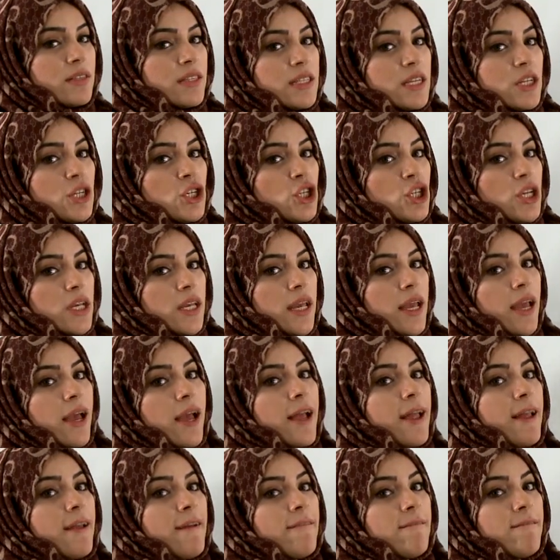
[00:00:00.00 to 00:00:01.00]
the G
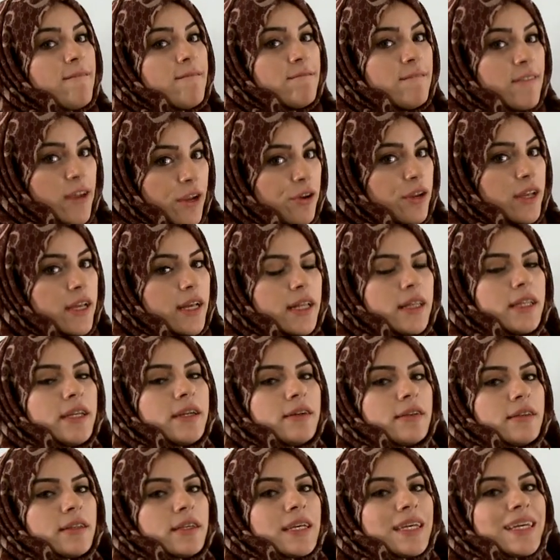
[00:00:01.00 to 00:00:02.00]
very
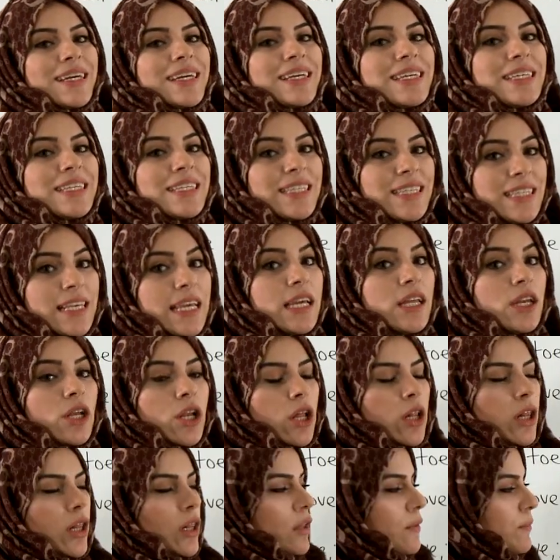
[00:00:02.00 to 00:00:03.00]
clearly,
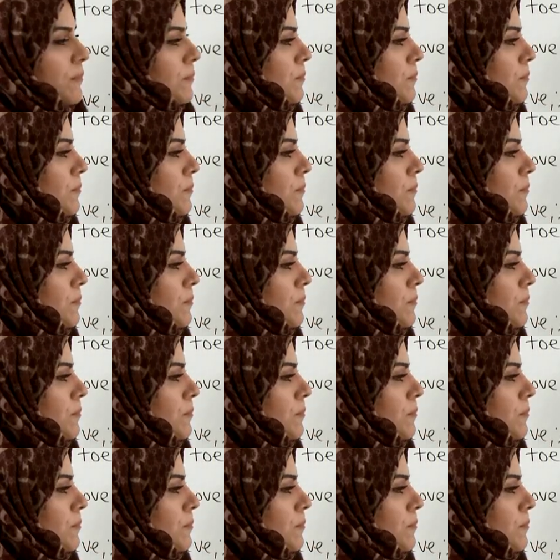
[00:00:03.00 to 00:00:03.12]
signal.